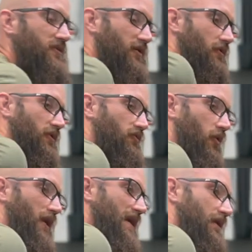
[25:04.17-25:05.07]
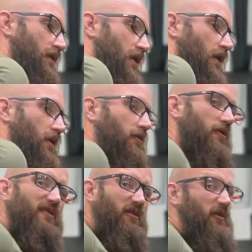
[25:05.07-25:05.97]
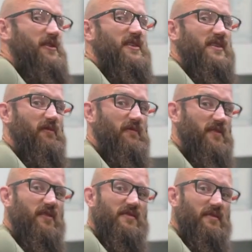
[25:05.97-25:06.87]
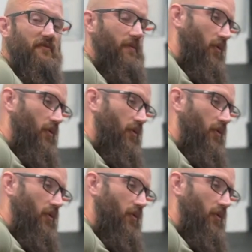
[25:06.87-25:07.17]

So we don't want to roll here. You're not going to injure yourself if you do, it's going to feel a bit